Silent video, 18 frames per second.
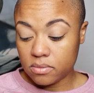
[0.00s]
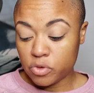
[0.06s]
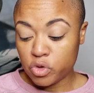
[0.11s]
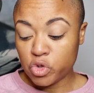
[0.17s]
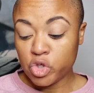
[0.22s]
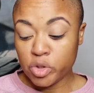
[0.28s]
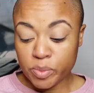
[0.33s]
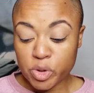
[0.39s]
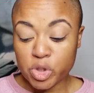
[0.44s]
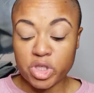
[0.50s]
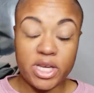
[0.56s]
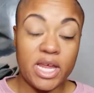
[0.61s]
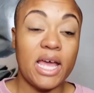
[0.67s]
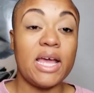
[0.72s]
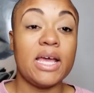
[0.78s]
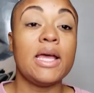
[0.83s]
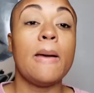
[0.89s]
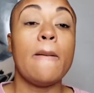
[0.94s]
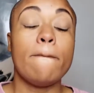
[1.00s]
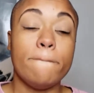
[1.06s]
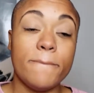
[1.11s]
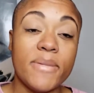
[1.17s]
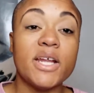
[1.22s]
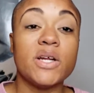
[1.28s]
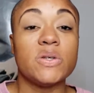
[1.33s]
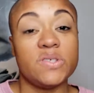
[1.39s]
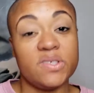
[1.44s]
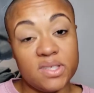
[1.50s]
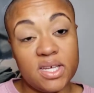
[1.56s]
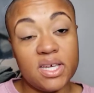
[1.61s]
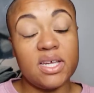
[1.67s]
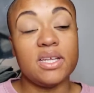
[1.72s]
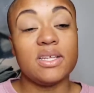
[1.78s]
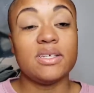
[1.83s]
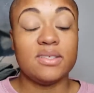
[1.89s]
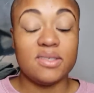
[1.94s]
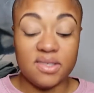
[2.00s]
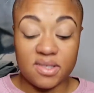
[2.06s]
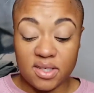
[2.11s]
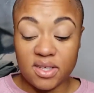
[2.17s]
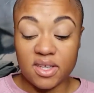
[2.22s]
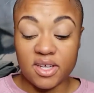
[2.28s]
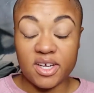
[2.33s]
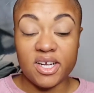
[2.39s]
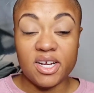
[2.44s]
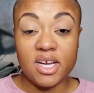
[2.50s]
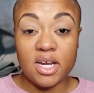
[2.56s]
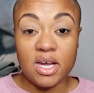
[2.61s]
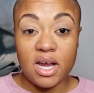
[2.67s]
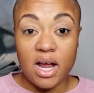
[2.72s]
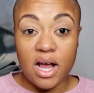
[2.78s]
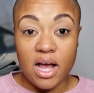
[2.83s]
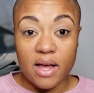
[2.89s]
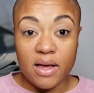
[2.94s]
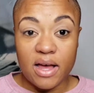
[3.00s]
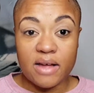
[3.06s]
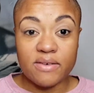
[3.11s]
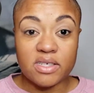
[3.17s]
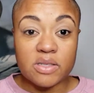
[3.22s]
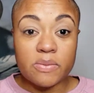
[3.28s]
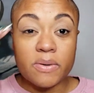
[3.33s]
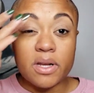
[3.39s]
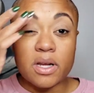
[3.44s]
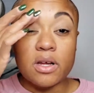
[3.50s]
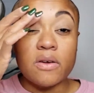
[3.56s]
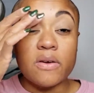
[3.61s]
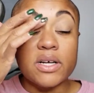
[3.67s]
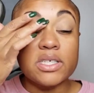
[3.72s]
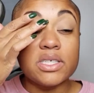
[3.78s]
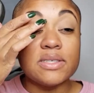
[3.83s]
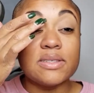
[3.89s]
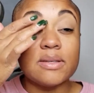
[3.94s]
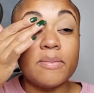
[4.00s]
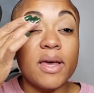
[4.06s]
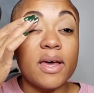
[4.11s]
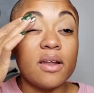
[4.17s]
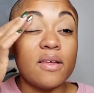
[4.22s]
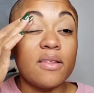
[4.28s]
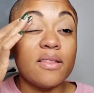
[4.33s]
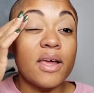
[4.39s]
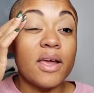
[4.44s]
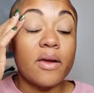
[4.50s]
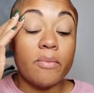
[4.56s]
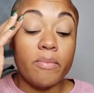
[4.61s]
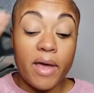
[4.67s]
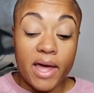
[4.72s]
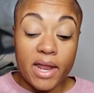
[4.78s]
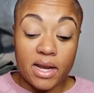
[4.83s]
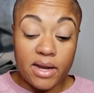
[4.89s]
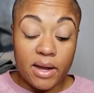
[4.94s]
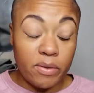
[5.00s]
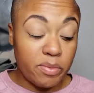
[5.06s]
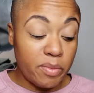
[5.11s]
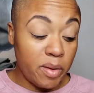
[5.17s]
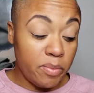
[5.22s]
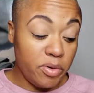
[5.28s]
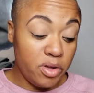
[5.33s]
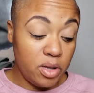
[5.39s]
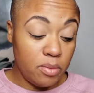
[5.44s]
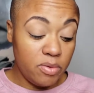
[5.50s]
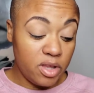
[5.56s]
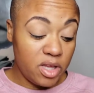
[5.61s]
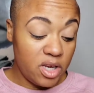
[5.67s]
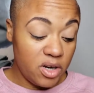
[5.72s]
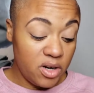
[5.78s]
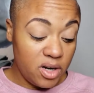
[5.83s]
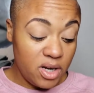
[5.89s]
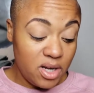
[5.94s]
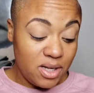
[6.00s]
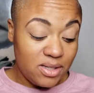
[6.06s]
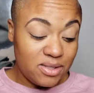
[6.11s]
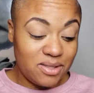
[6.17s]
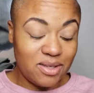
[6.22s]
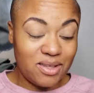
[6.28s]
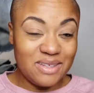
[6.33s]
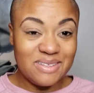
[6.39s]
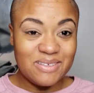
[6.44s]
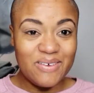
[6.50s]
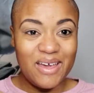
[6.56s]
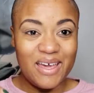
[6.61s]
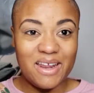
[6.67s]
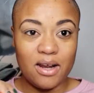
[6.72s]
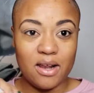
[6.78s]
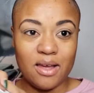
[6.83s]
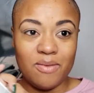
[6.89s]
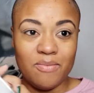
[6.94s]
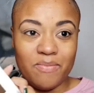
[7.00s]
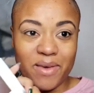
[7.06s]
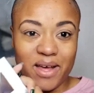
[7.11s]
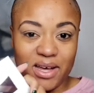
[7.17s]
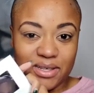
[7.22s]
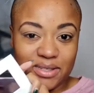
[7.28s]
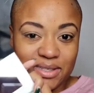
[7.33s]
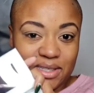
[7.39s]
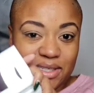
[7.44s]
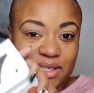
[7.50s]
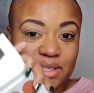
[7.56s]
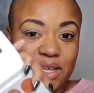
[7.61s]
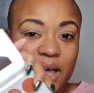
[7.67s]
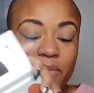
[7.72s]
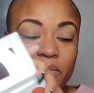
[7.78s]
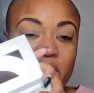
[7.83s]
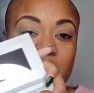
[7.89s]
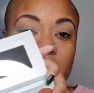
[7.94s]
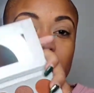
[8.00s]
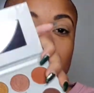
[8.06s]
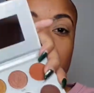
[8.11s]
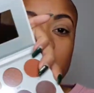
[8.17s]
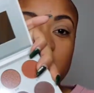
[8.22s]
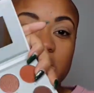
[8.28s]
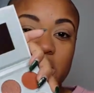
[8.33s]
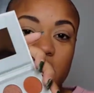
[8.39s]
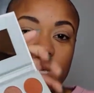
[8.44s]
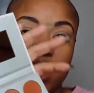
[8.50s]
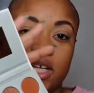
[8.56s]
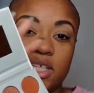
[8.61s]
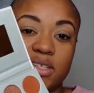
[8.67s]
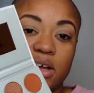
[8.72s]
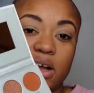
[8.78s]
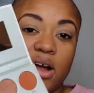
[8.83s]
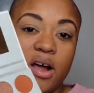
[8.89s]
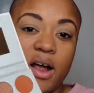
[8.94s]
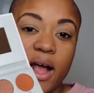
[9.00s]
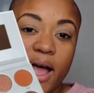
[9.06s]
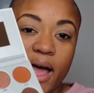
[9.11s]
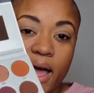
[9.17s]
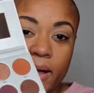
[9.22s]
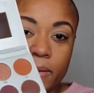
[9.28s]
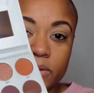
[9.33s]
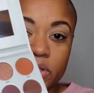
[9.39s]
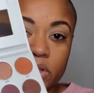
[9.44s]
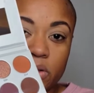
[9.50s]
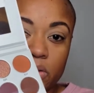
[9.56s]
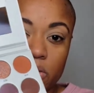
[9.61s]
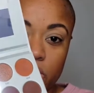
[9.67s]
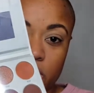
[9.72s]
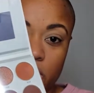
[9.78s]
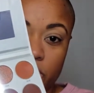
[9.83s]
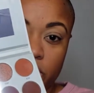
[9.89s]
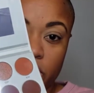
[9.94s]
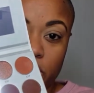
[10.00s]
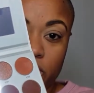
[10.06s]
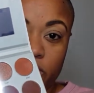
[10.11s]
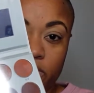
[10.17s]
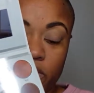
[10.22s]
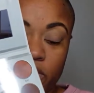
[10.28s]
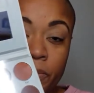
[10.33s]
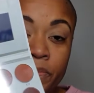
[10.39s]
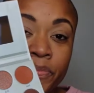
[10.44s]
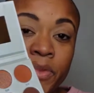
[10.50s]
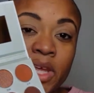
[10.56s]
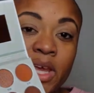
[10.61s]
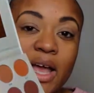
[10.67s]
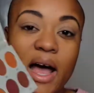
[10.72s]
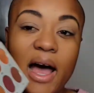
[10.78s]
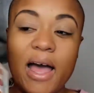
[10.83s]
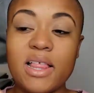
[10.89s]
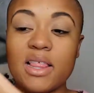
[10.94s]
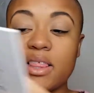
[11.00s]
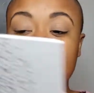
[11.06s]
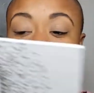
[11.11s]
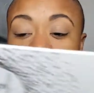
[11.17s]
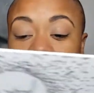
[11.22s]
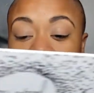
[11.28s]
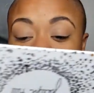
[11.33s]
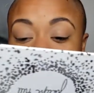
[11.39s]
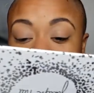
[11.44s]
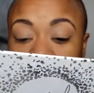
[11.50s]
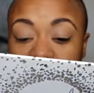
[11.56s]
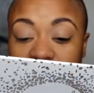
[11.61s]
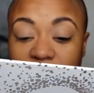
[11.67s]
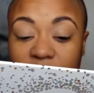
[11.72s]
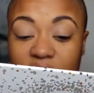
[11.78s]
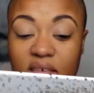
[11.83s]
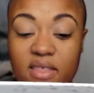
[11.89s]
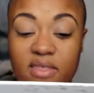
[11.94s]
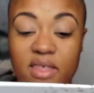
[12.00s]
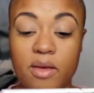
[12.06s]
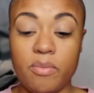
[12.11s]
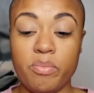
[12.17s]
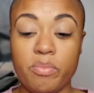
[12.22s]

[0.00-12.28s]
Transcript: Super Stay Better Skin Concealer. I just put a gracious amount on there and pat it down with my beauty blender. So let's go ahead and unbox this. I mean, these shades are absolutely beautiful. I love the fact that they